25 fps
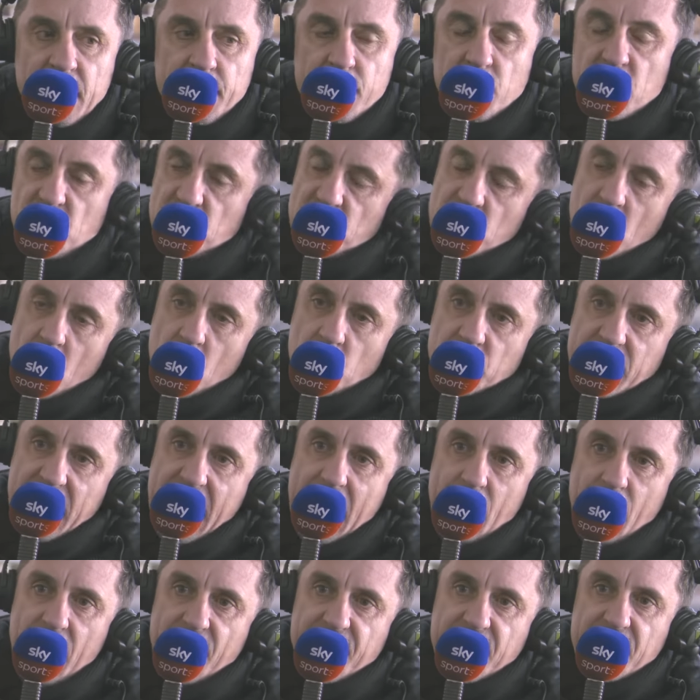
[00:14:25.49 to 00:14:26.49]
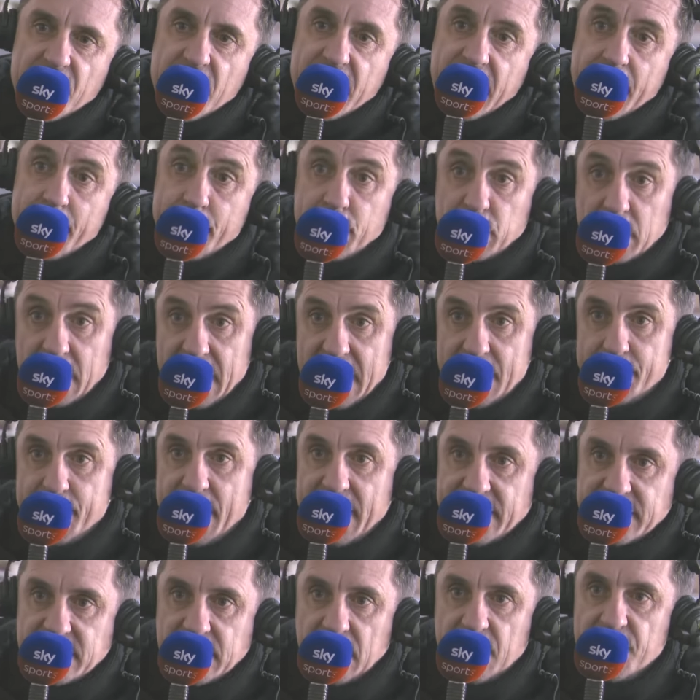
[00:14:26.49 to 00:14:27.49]
But there's no doubt I think they can play
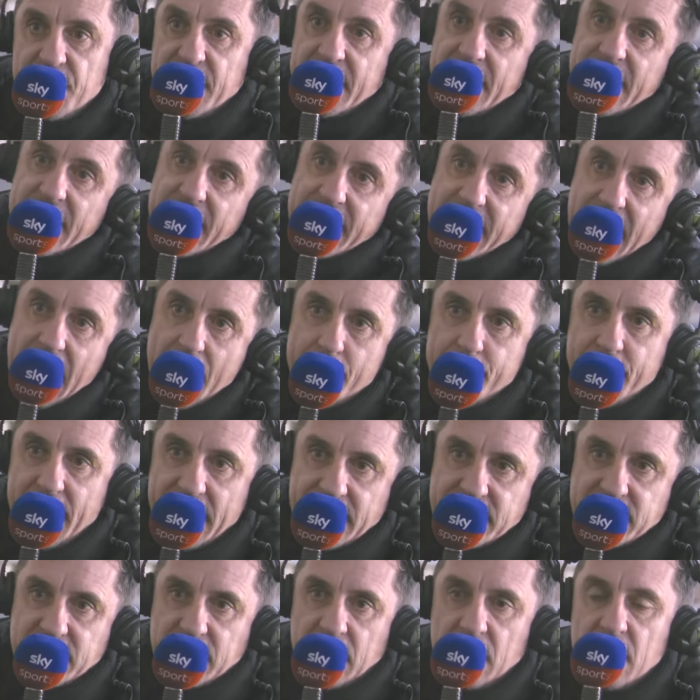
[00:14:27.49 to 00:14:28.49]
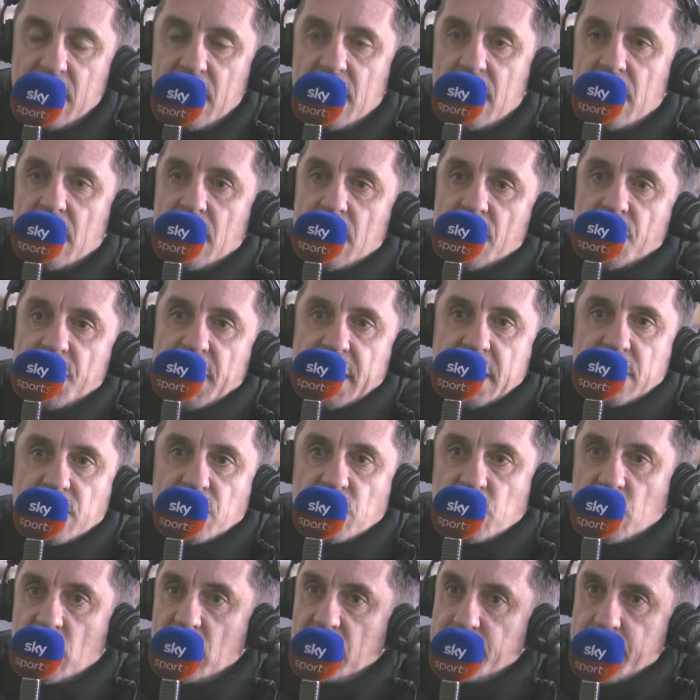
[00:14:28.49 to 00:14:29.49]
better, they can get better, they can
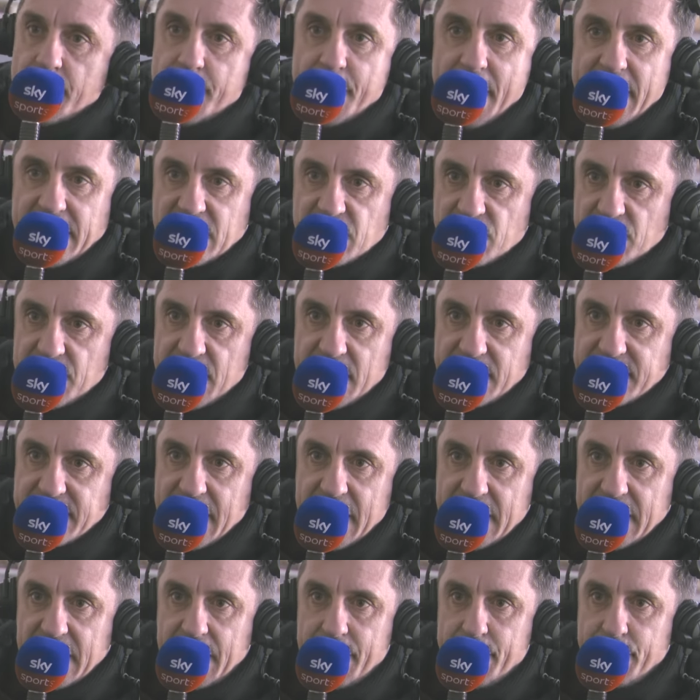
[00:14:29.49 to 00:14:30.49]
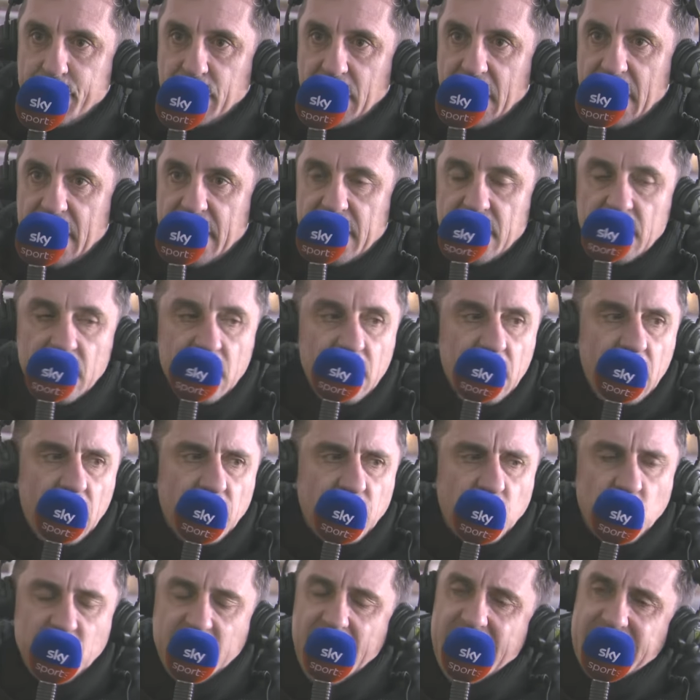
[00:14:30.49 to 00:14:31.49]
certainly be better in their attacking play.
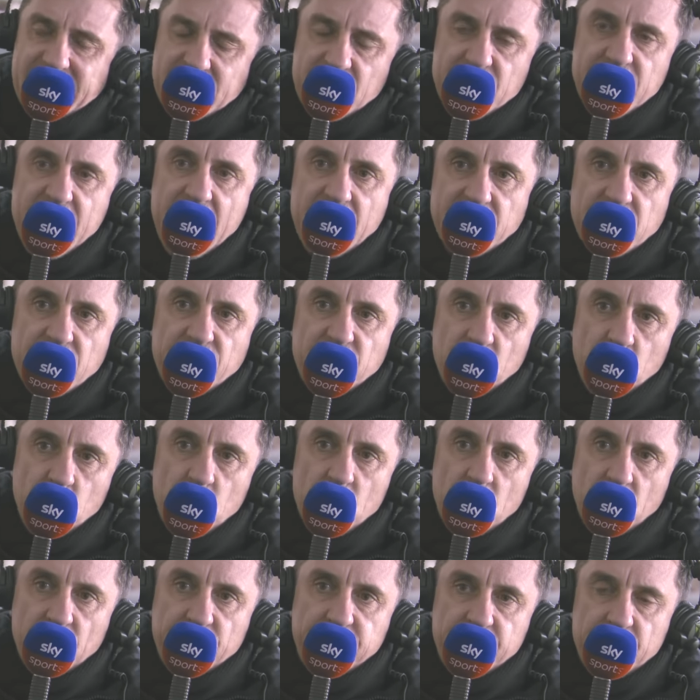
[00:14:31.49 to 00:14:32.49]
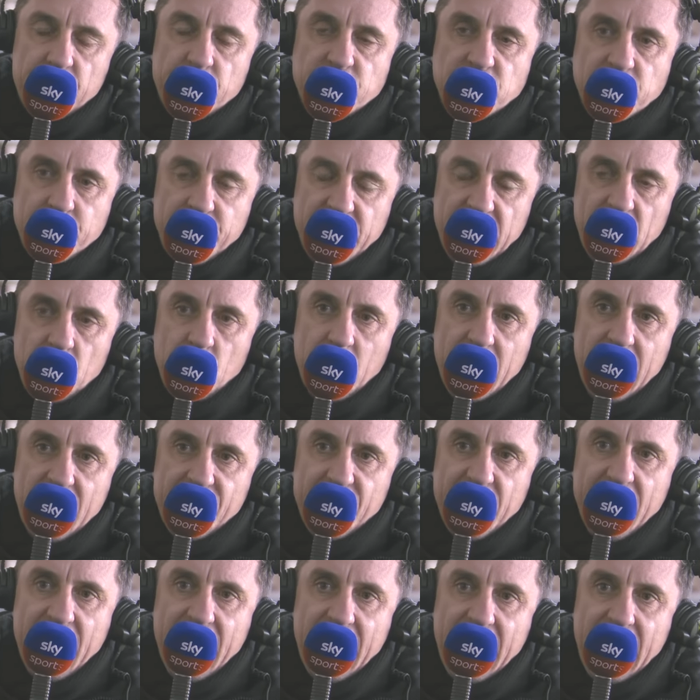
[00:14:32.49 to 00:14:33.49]
It isn't the end of the world for them to be where
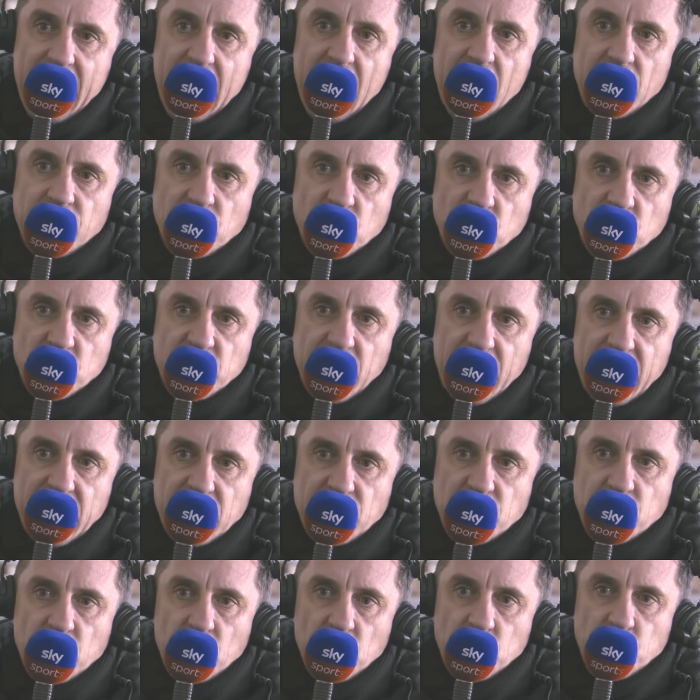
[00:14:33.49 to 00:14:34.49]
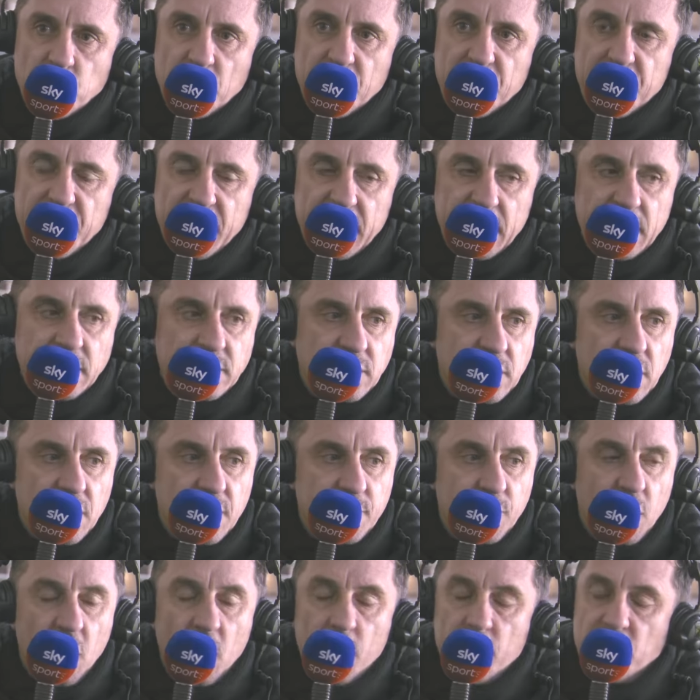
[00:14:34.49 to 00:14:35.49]
they are and just stay in touch with things. And at
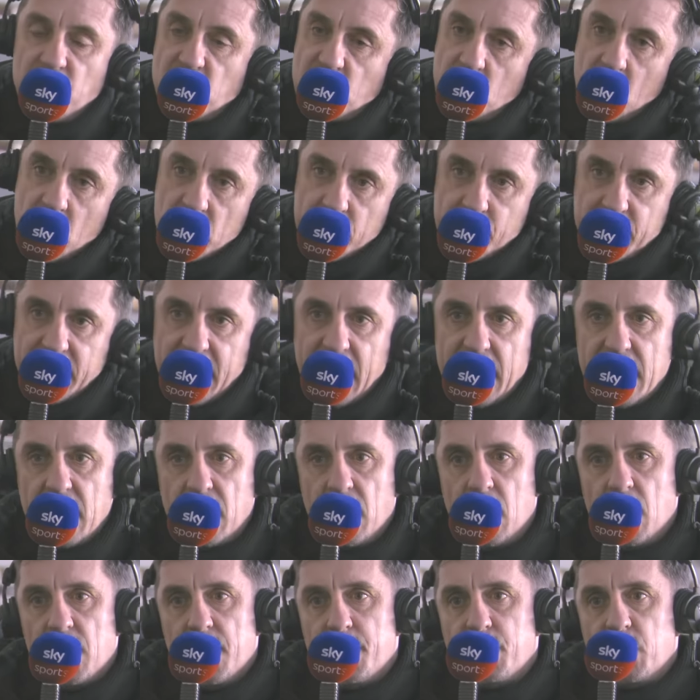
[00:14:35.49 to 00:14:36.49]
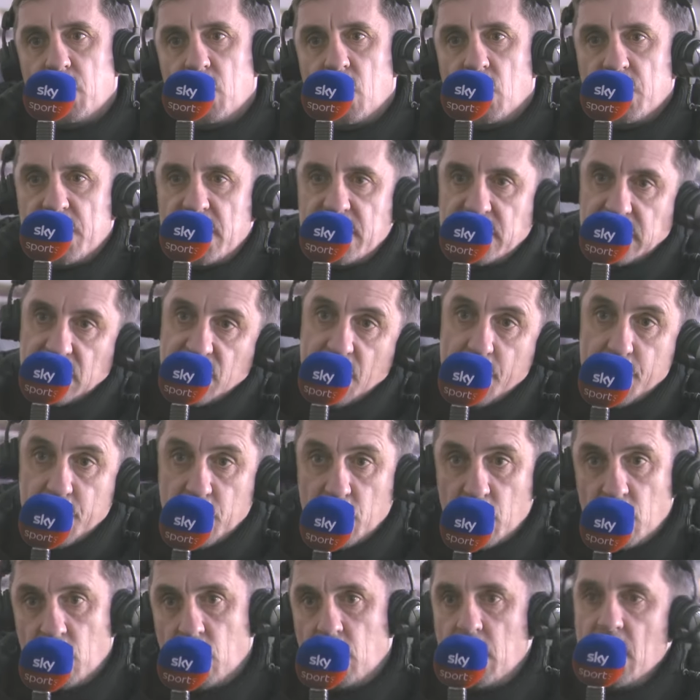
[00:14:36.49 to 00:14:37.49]
the moment, Tottenham are getting a lot of the plaudits.
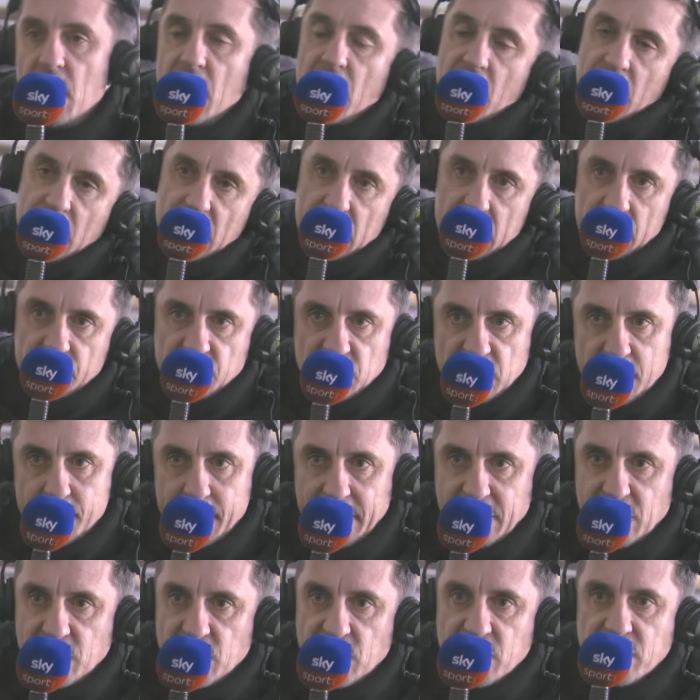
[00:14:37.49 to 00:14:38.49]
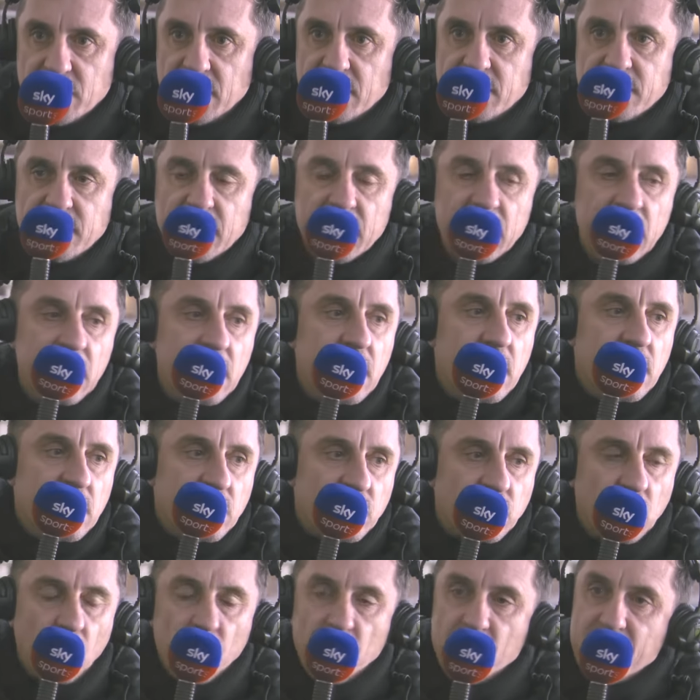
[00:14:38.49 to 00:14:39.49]
Liverpool, obviously Manchester City.
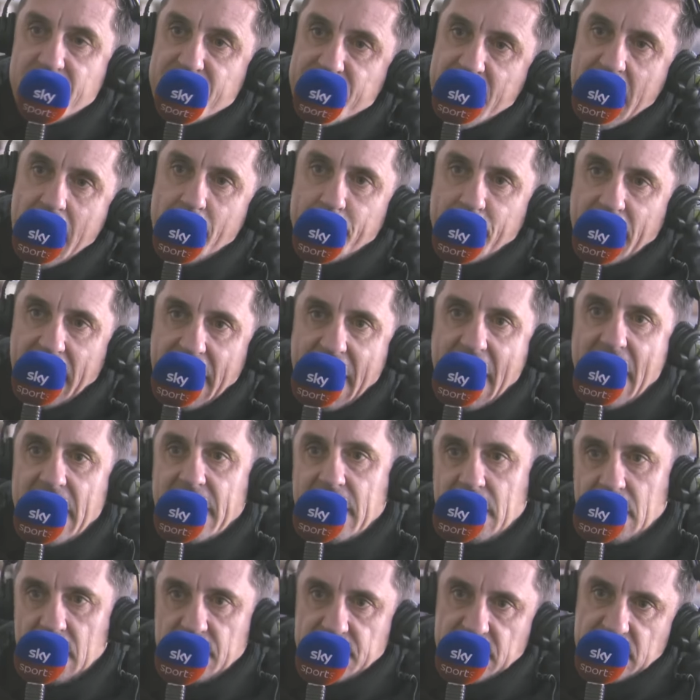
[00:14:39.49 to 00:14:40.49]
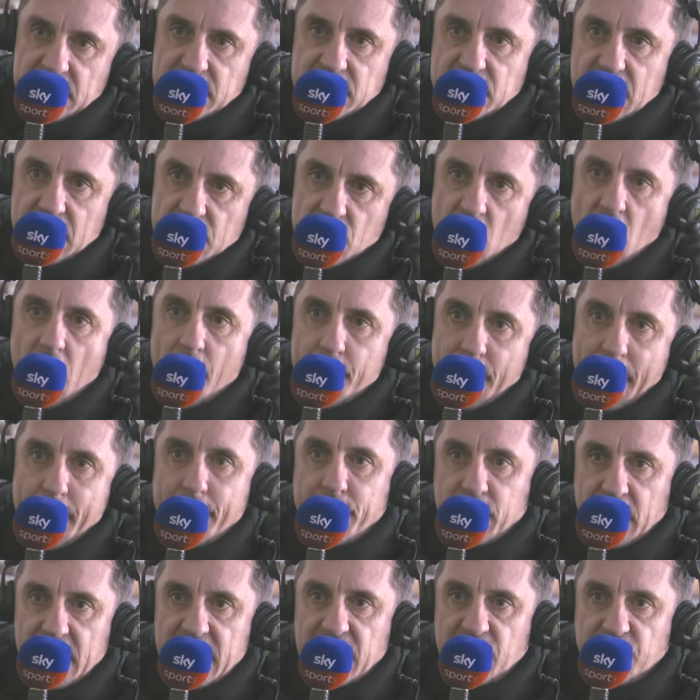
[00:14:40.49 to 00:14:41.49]
So they're in that pack, and it's not a
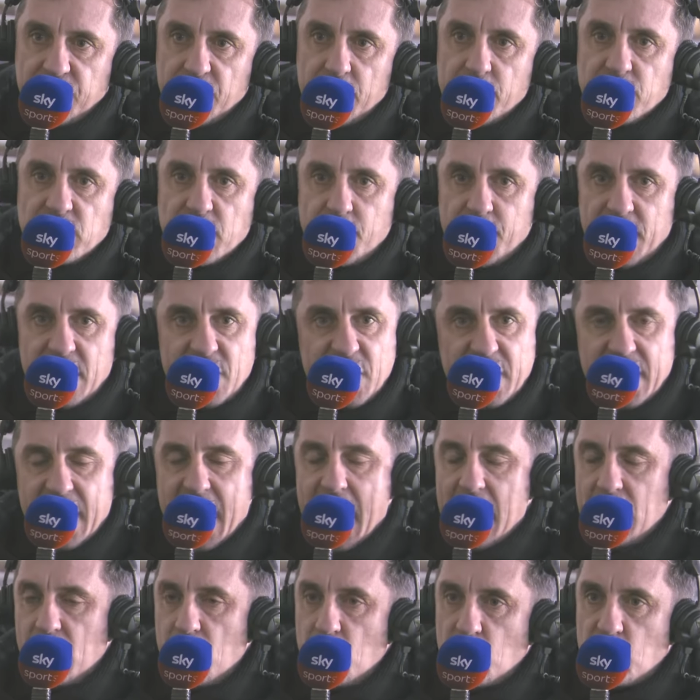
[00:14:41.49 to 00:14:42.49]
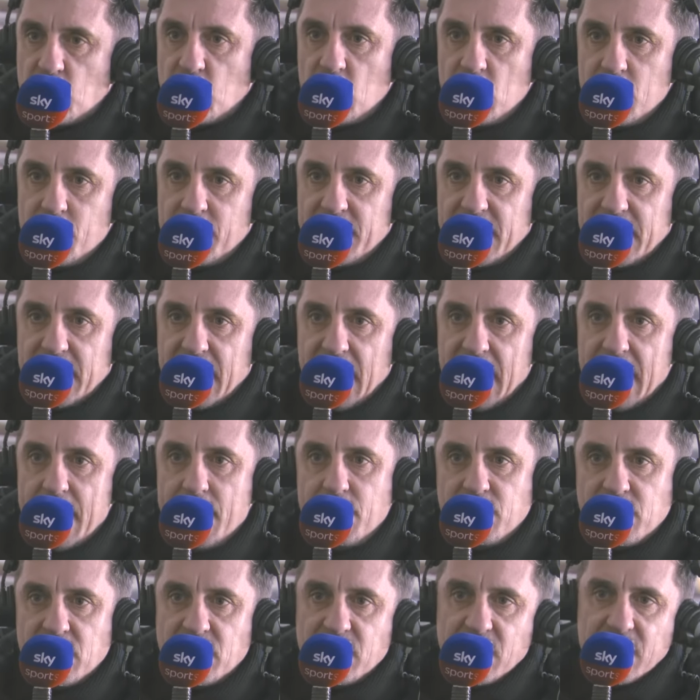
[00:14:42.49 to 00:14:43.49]
bad place for them to be. They can't lose too many
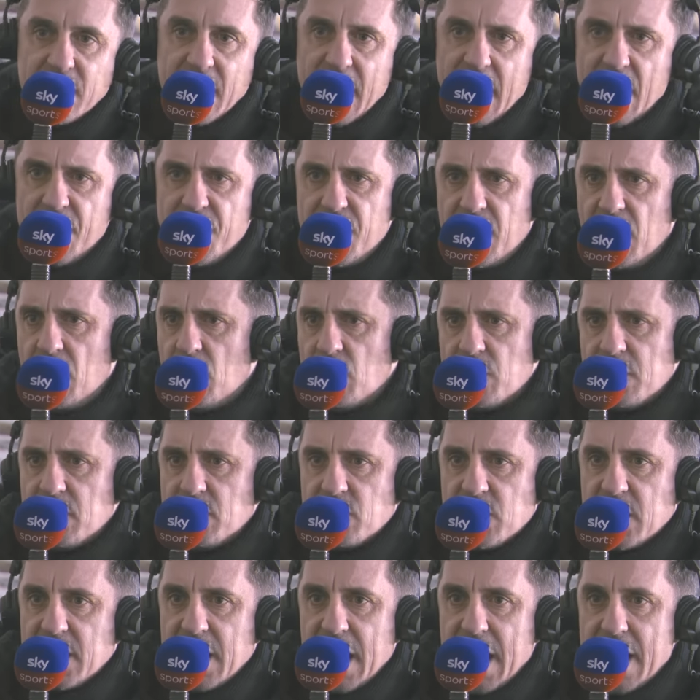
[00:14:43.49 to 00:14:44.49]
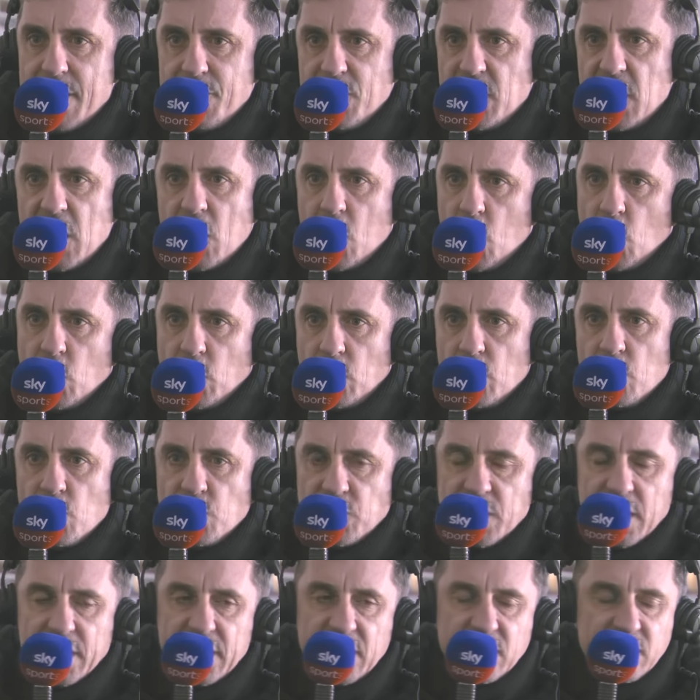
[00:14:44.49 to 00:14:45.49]
games. And today I thought it was a game that you could
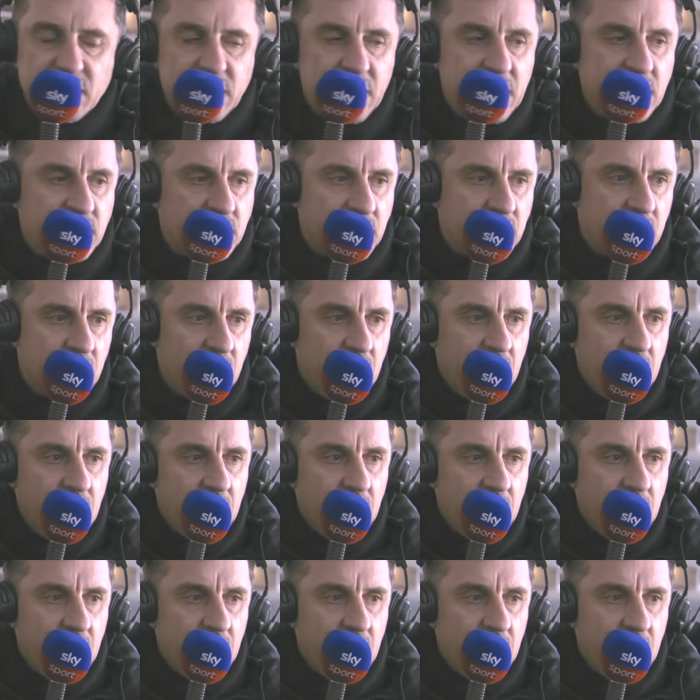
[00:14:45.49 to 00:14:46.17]
lose in any season.